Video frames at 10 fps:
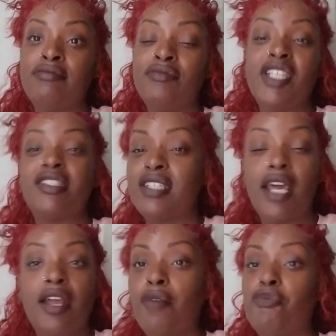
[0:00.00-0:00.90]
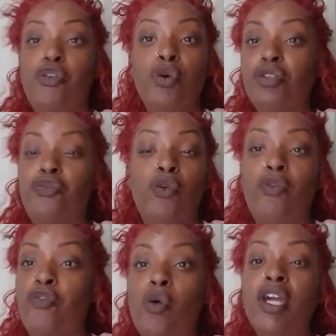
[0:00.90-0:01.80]
It's set up for, for,
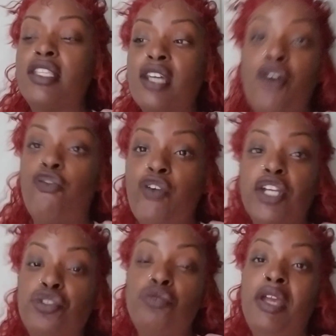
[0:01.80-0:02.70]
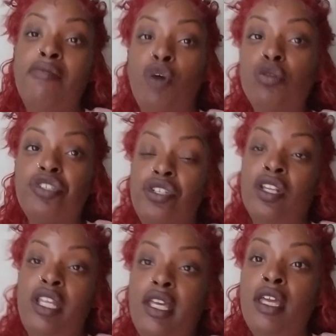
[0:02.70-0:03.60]
for it to affect you
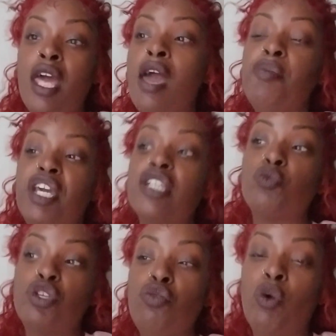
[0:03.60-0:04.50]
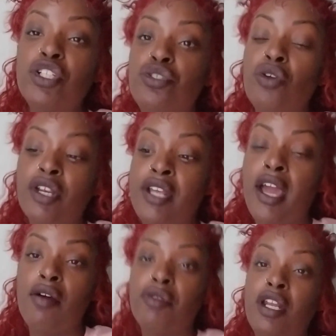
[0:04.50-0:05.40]
emotionally because when you once you're
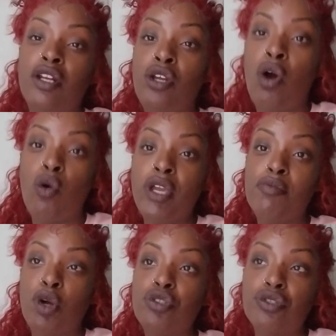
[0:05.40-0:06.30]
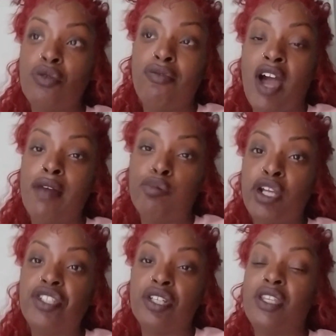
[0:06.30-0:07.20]
down in a low emotional
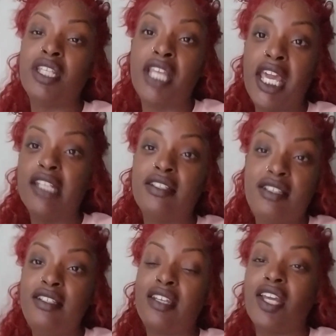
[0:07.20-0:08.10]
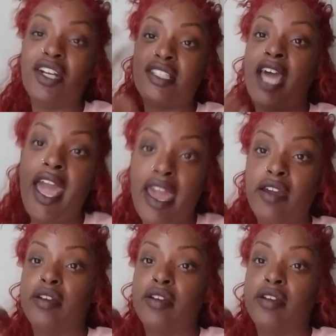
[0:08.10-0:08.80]
vibration, then the entities can attack.